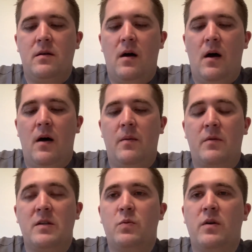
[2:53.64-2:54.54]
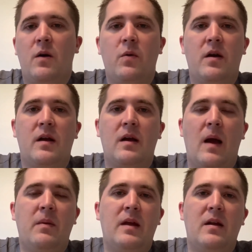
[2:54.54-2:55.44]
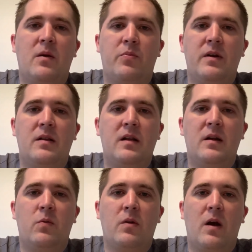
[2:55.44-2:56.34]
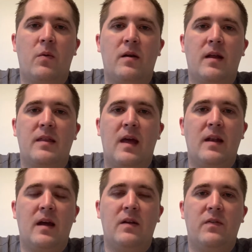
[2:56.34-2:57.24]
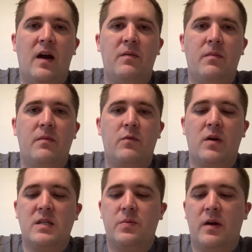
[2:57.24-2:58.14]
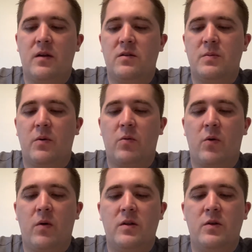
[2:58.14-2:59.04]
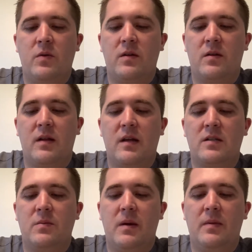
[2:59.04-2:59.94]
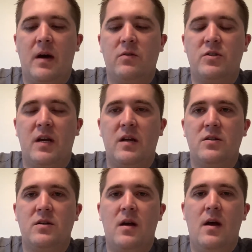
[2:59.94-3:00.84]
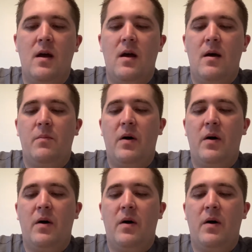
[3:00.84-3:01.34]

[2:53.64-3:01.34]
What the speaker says: because we're not wearing, in our pre-clinic, we're not wearing like the N95 respirators, but we're going to in the clinic, so maybe that will change. But